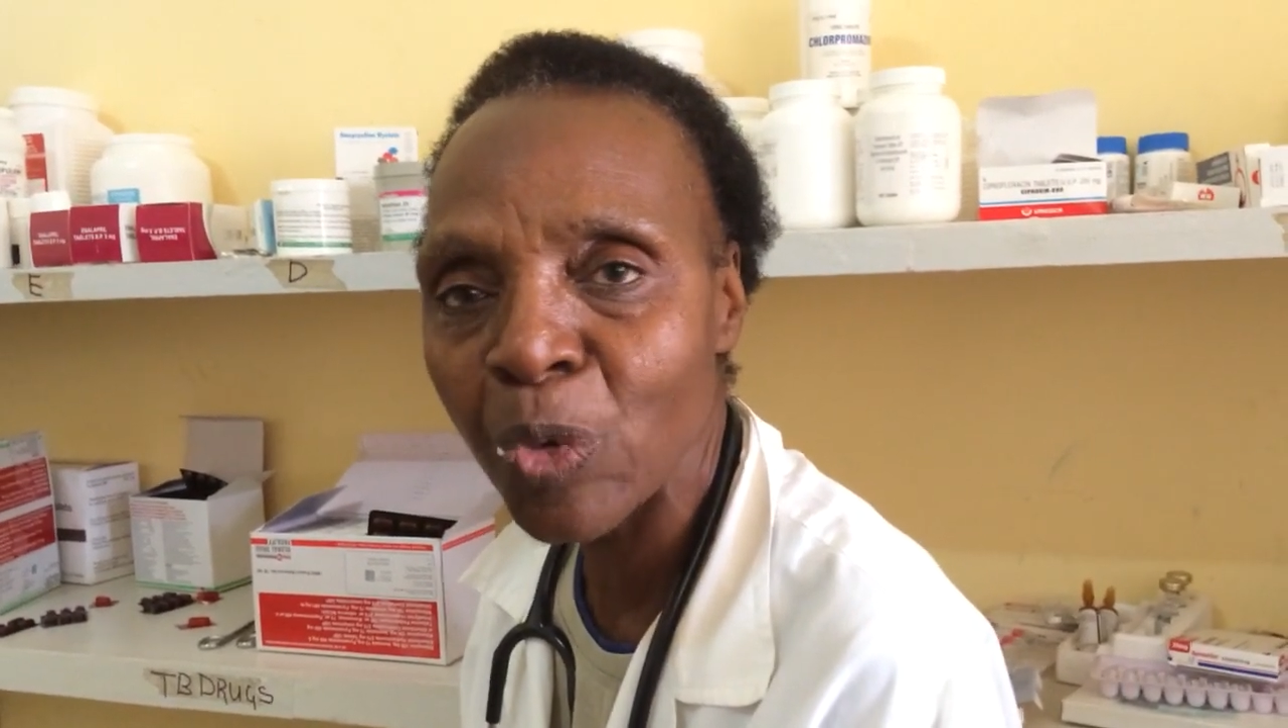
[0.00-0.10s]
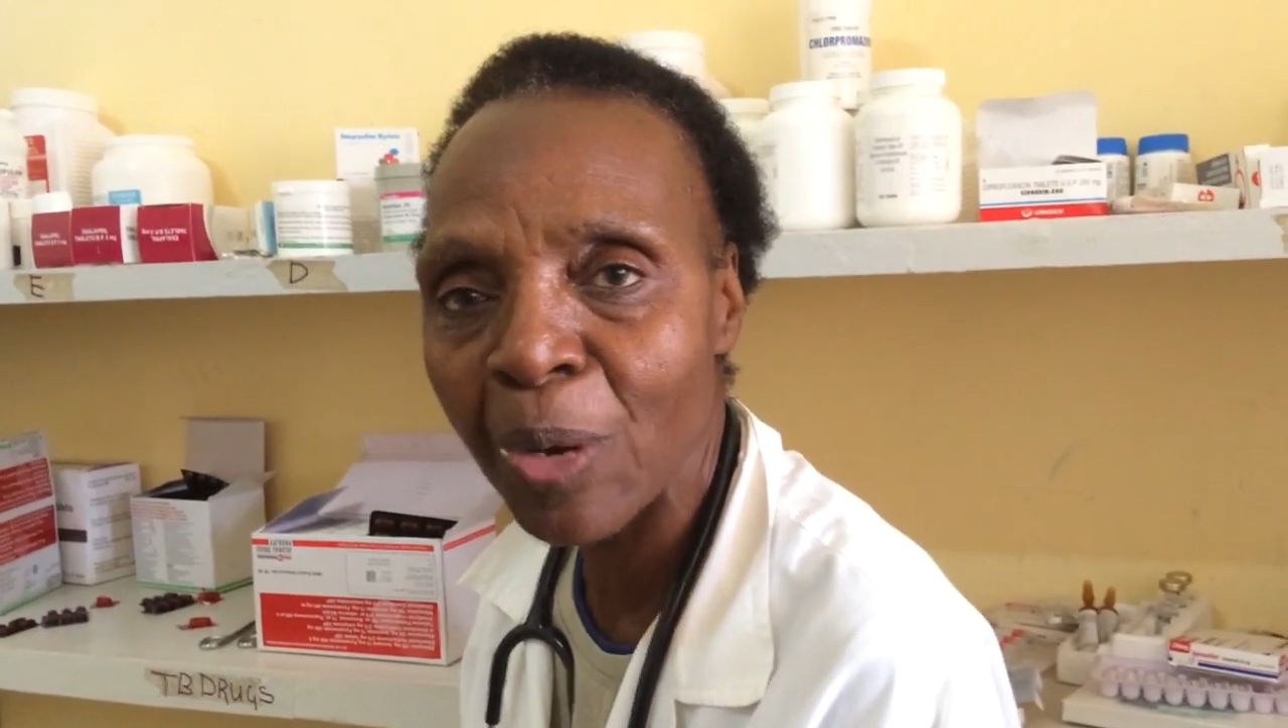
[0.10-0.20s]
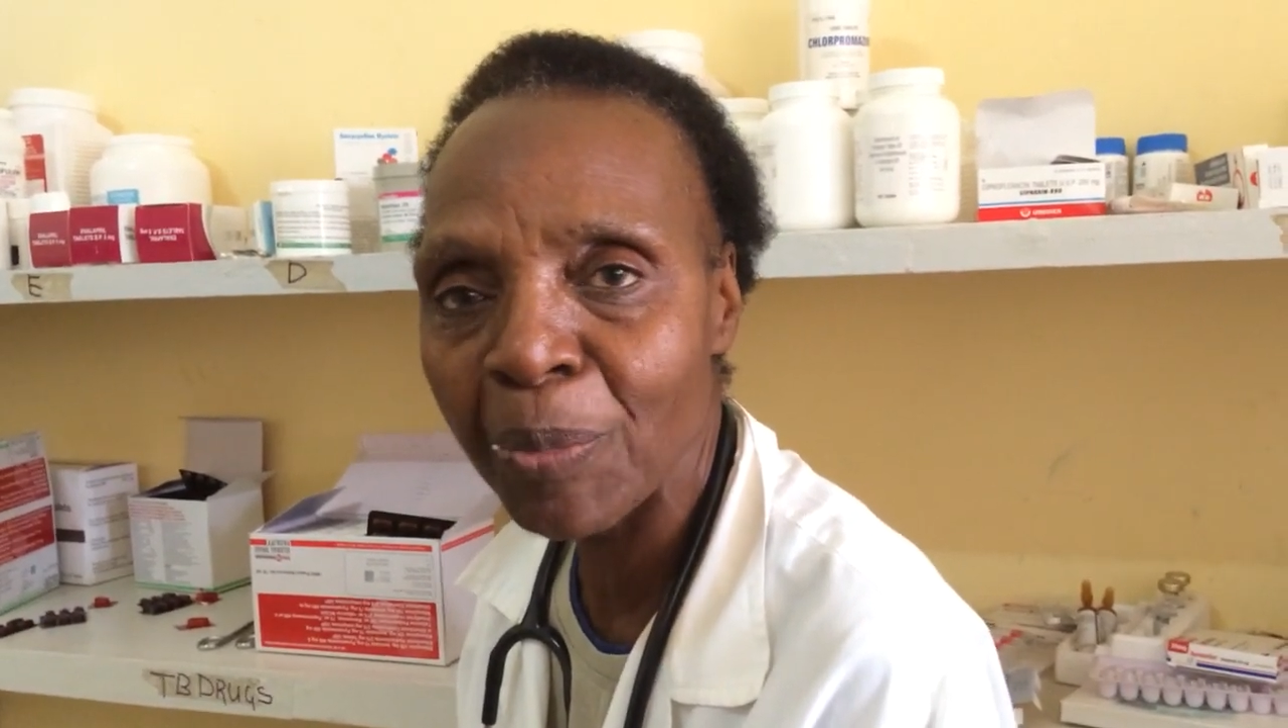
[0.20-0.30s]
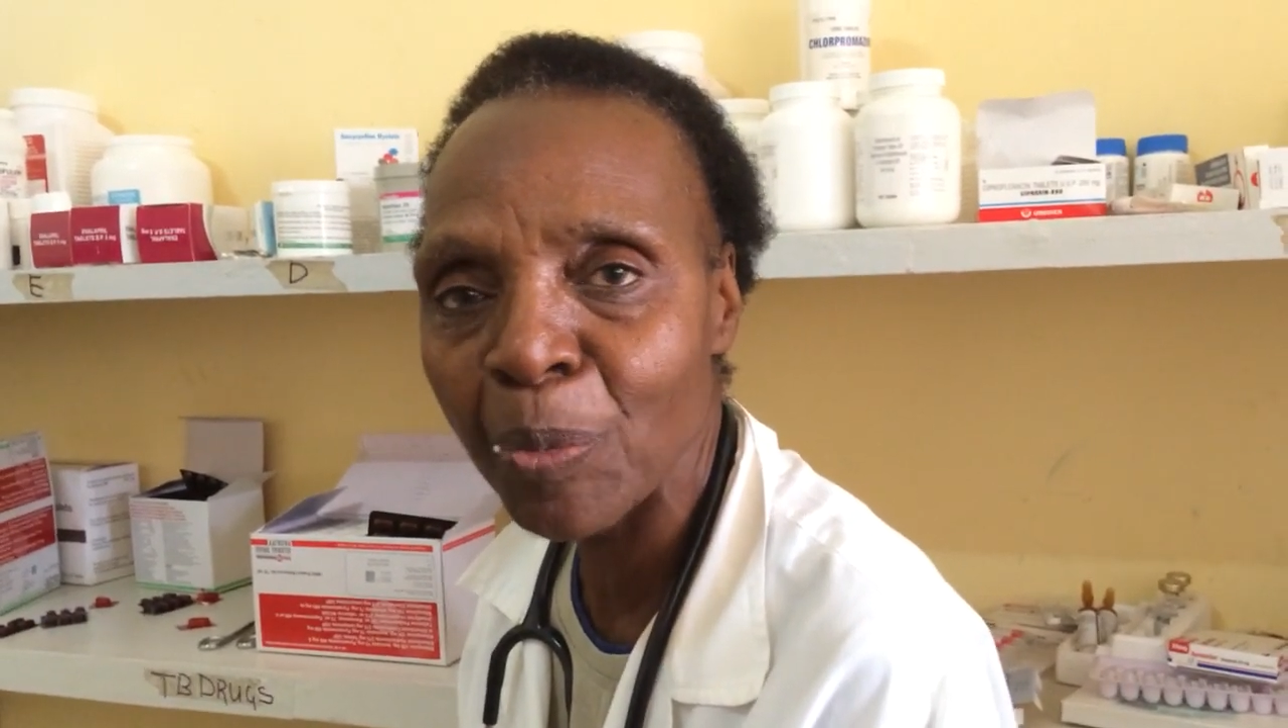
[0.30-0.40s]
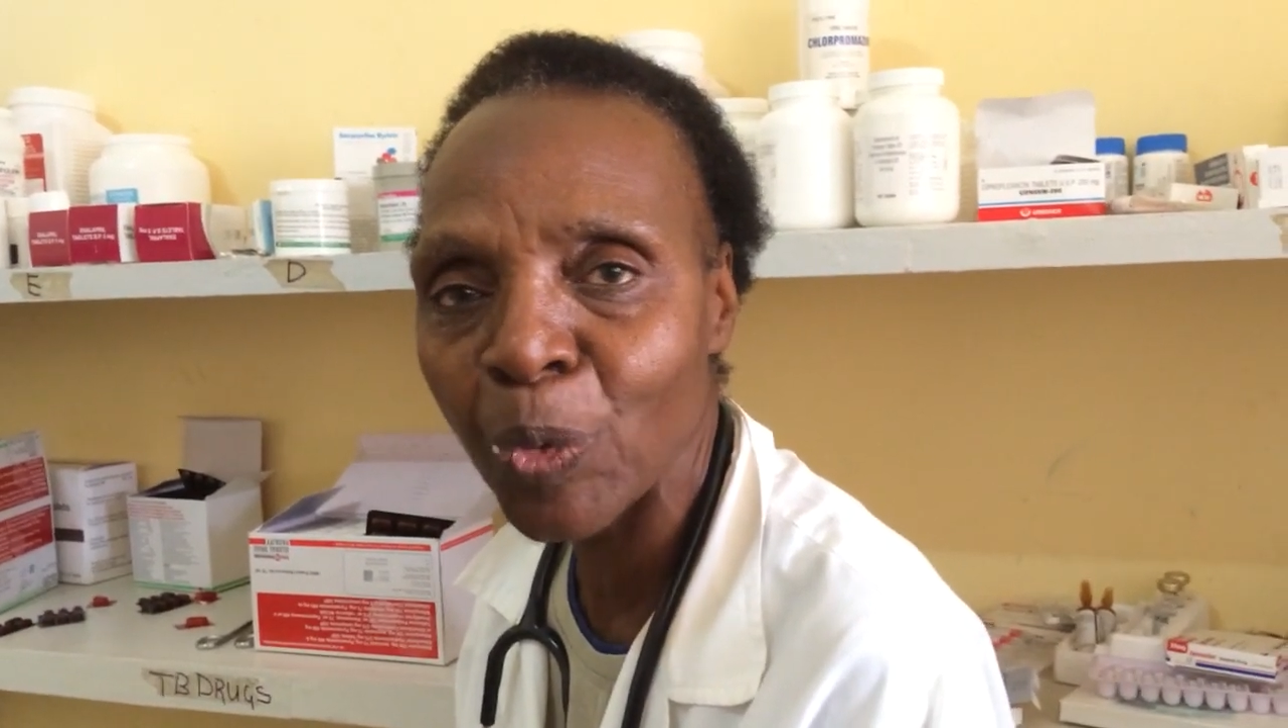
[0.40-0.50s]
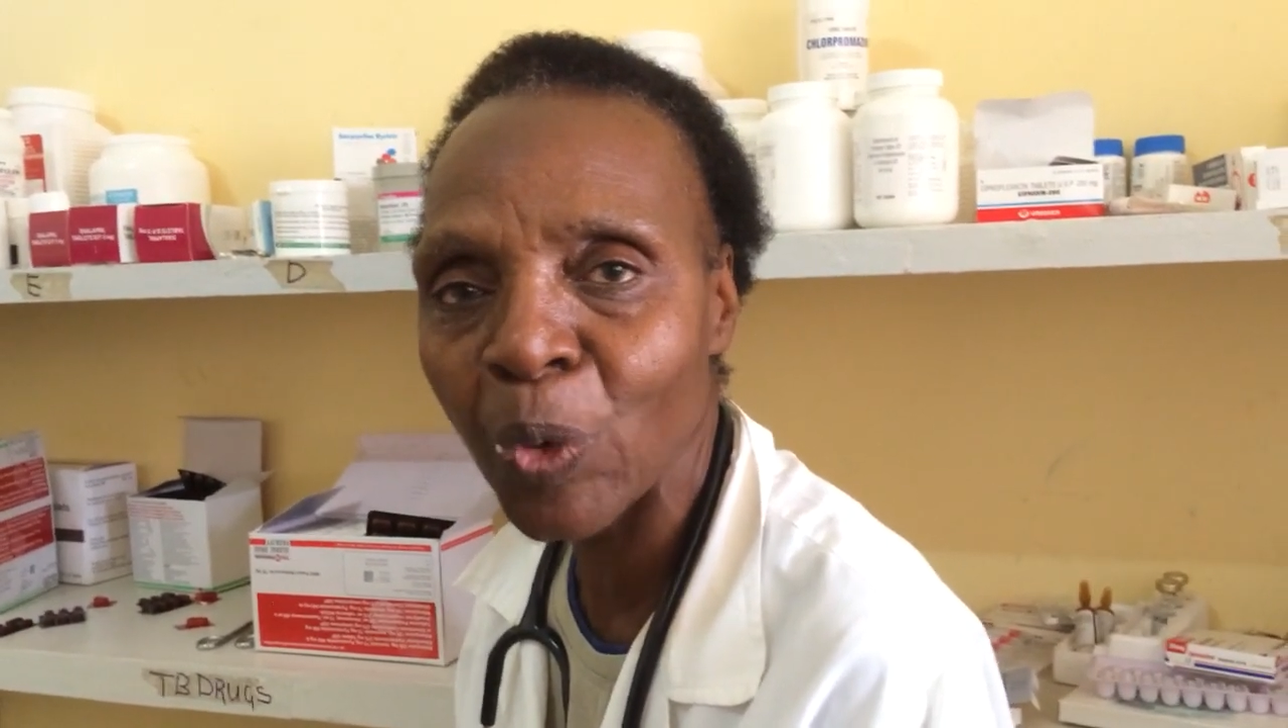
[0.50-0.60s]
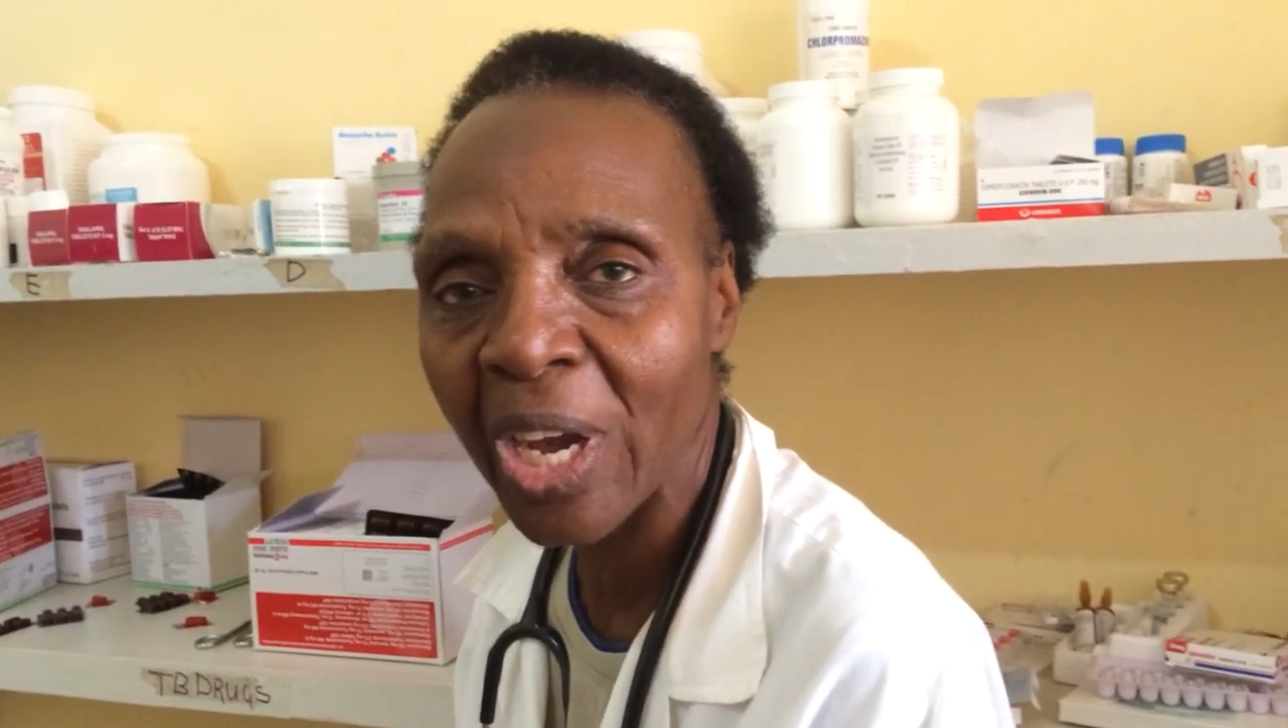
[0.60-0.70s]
poor people